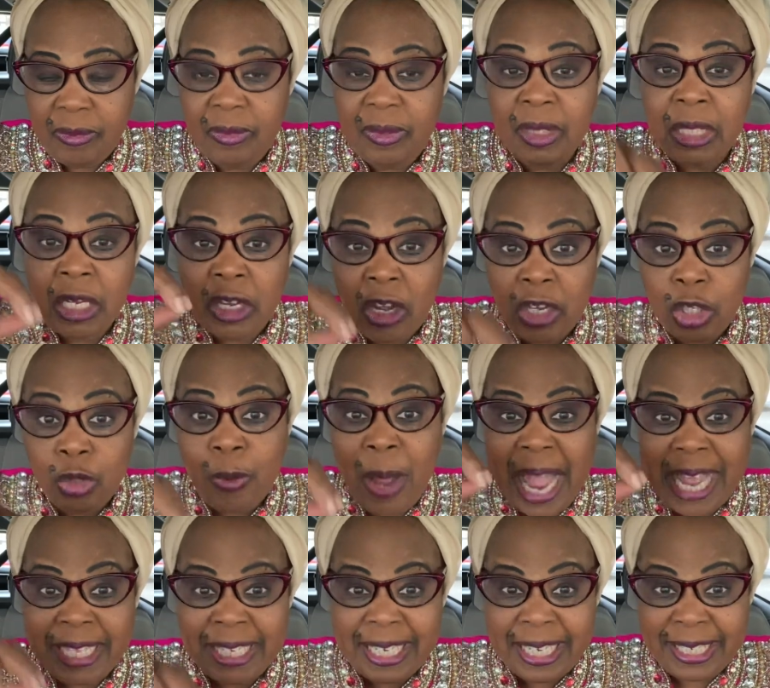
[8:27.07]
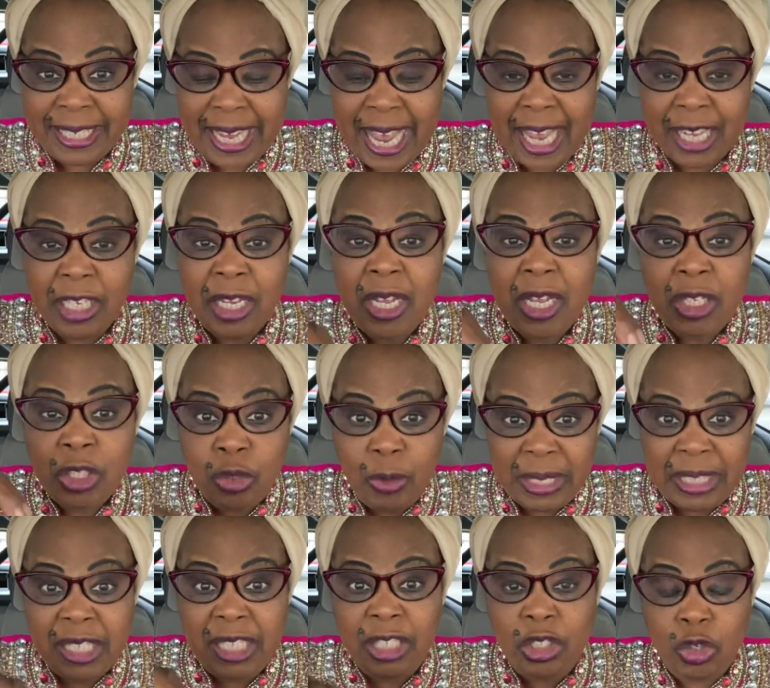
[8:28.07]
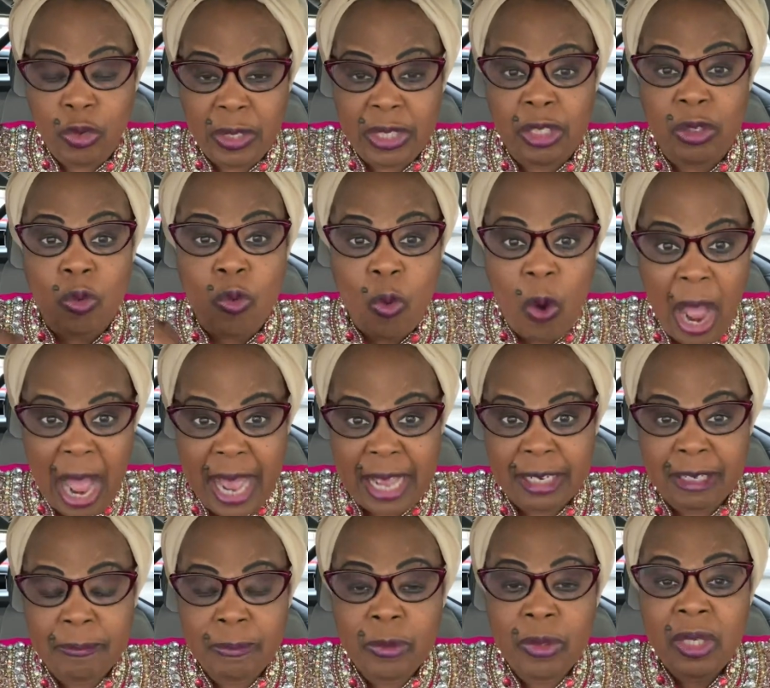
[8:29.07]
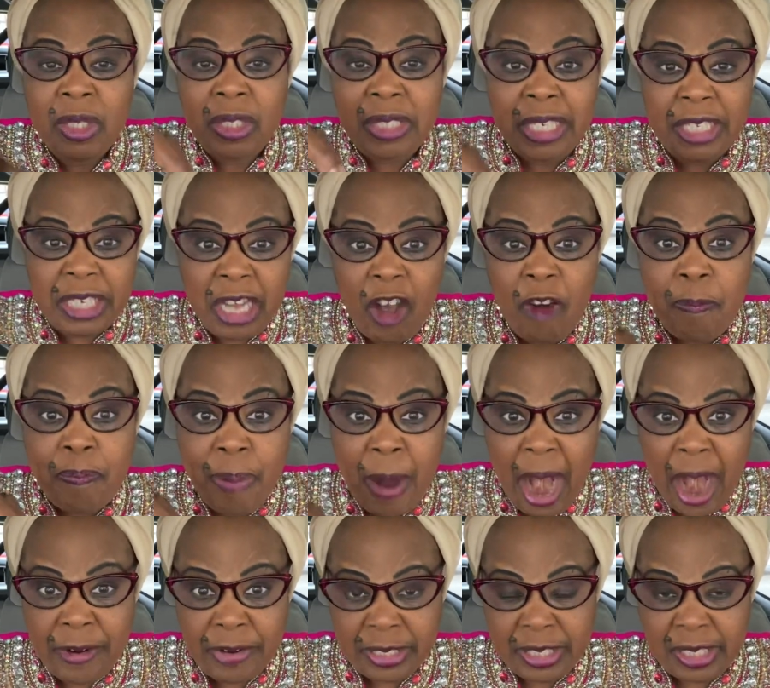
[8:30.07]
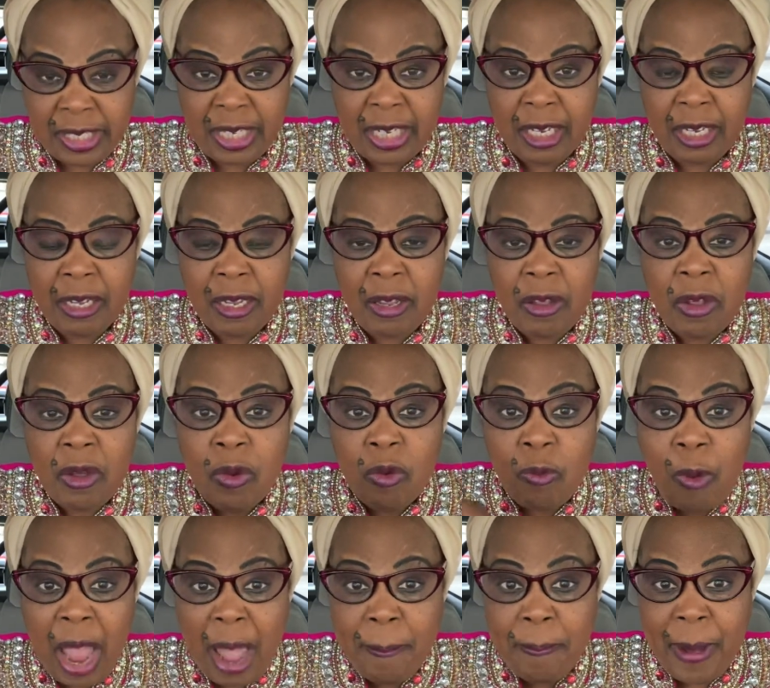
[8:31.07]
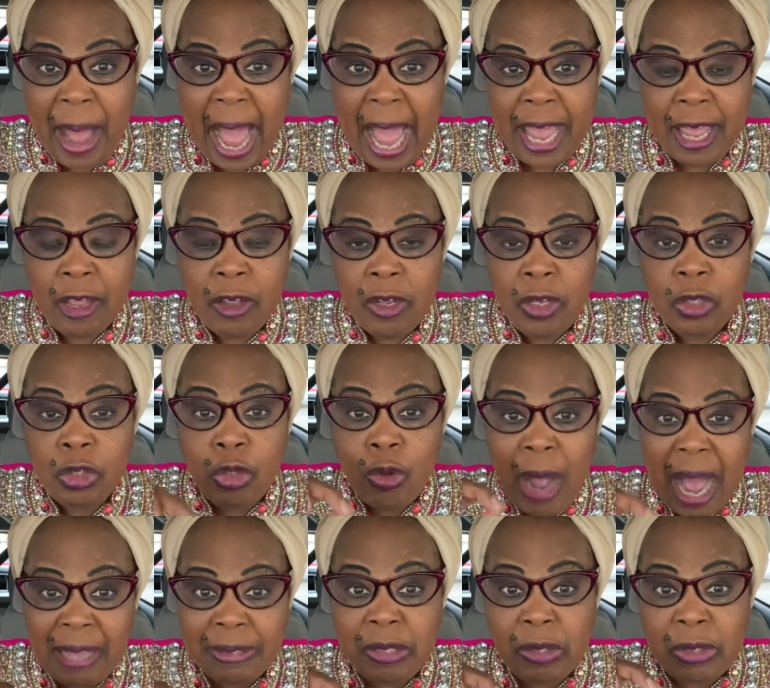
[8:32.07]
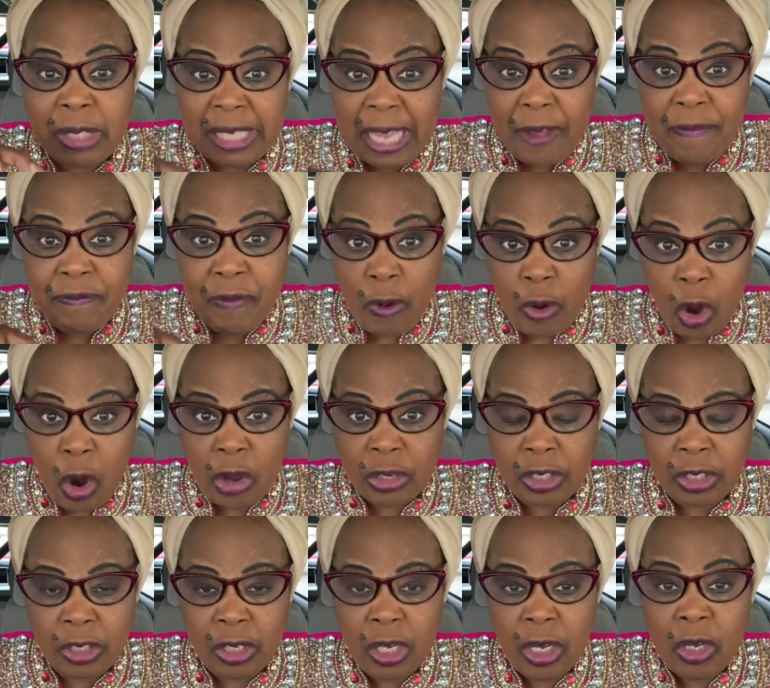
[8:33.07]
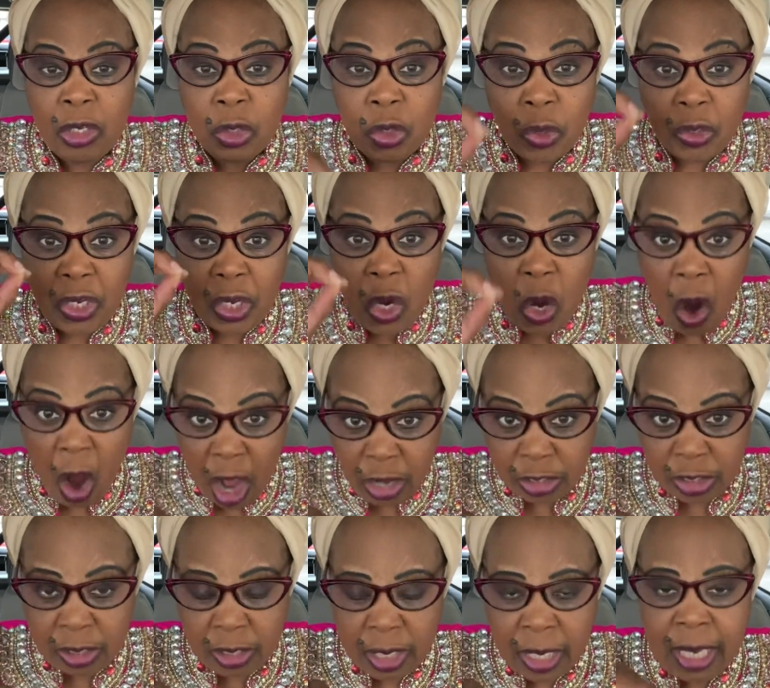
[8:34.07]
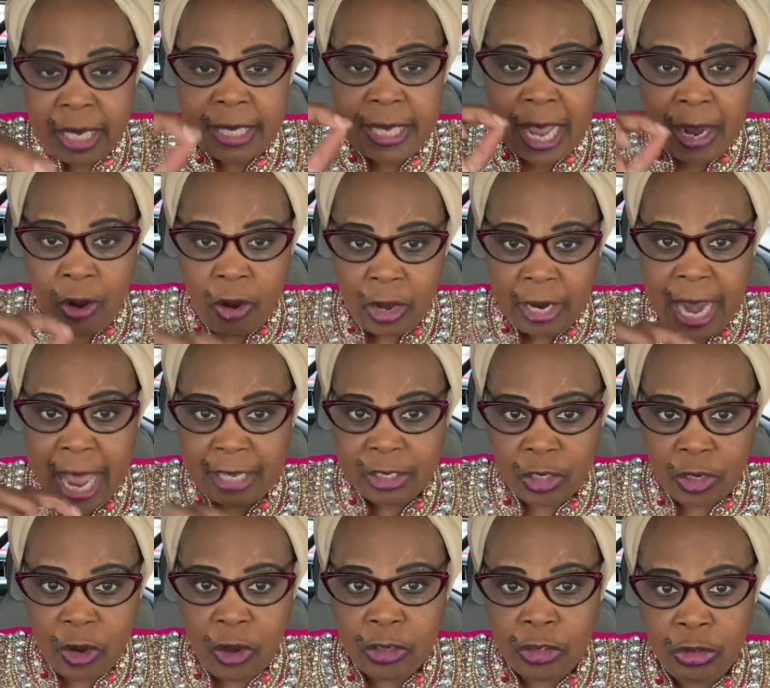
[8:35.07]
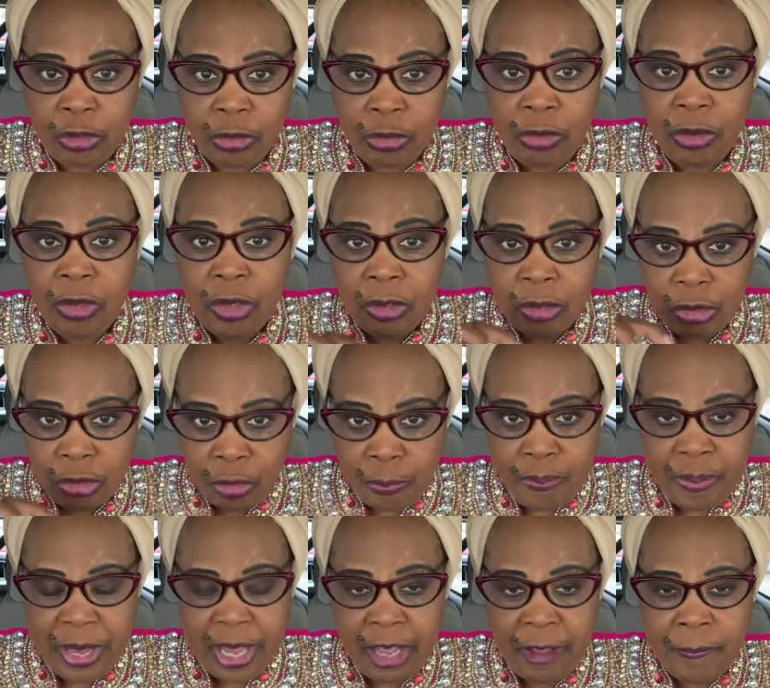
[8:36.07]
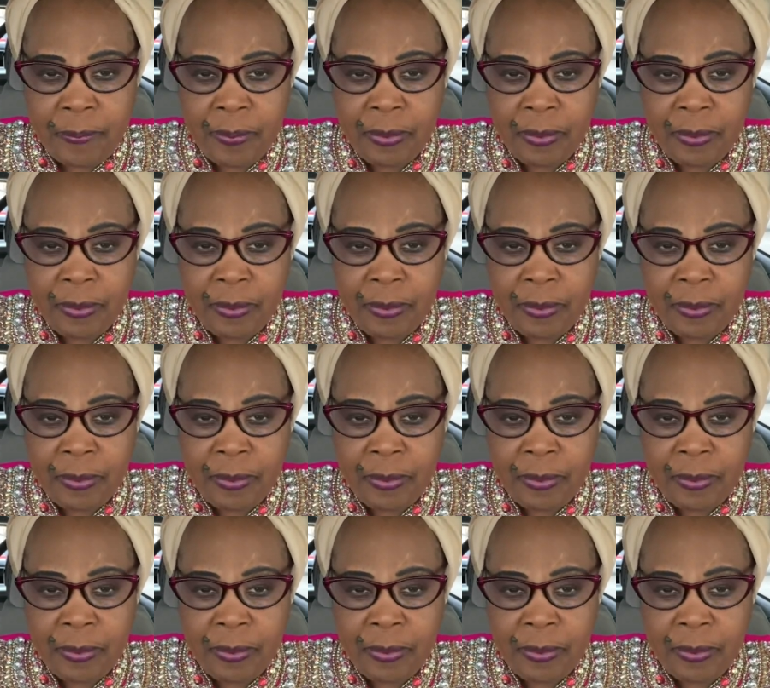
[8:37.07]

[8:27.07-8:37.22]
because we are in the year 2021, the year of parity, whereby you have to stay focused to the cause that God has called you to be.